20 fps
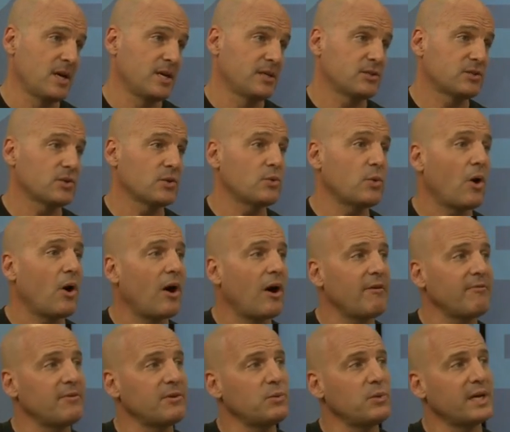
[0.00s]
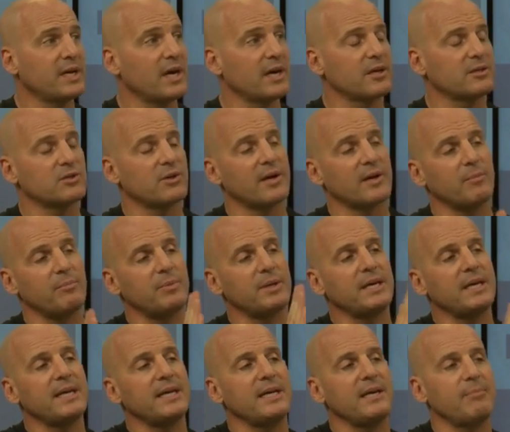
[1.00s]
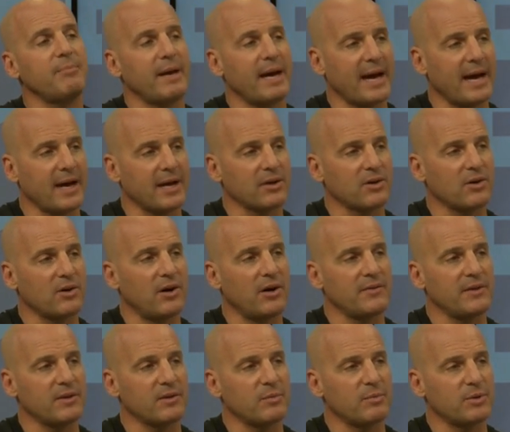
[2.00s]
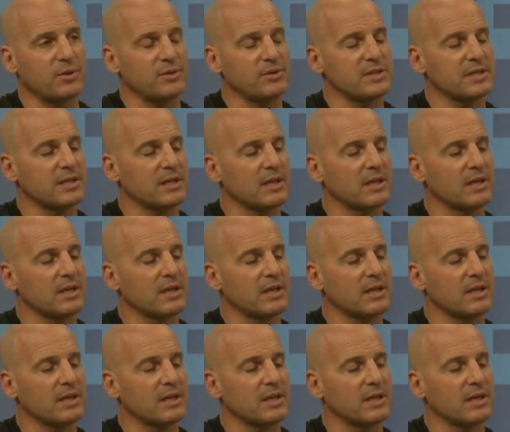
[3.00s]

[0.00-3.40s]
So often we kind of try to piggyback on the other person.